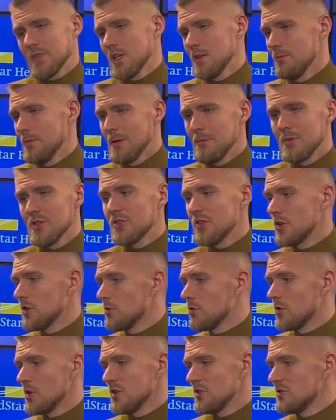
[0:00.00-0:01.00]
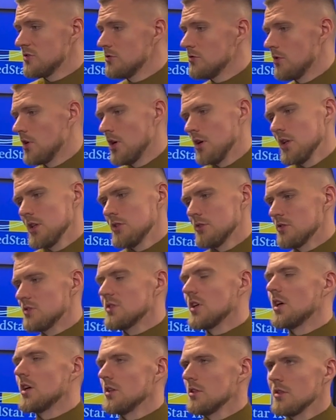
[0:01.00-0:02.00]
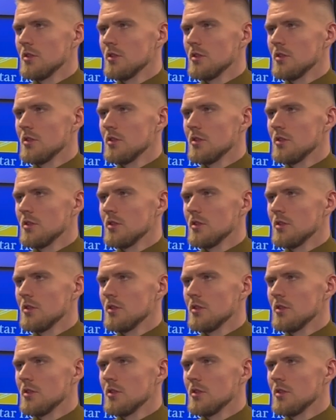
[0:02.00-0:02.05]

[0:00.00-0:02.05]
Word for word: maybe third quarter is too early to start,